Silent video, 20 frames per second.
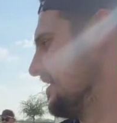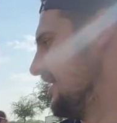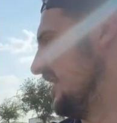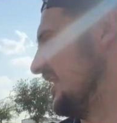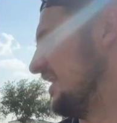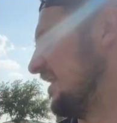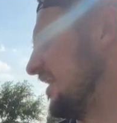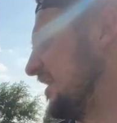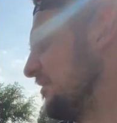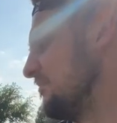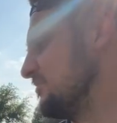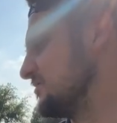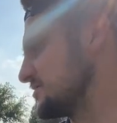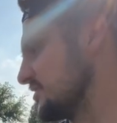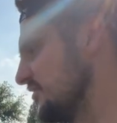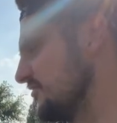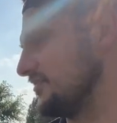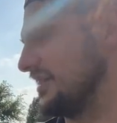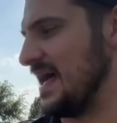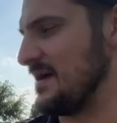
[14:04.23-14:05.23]
Um, so
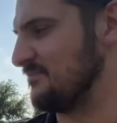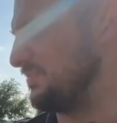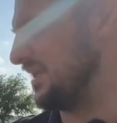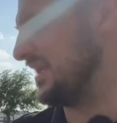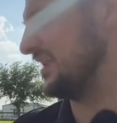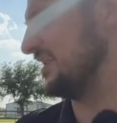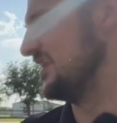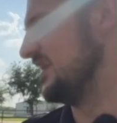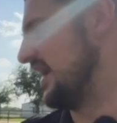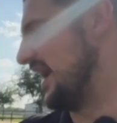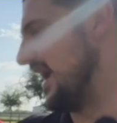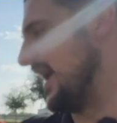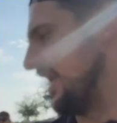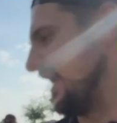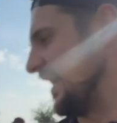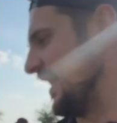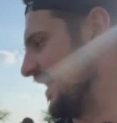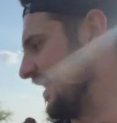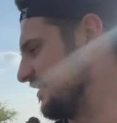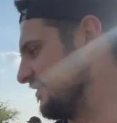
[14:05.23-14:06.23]
flatbed
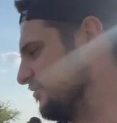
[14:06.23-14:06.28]
and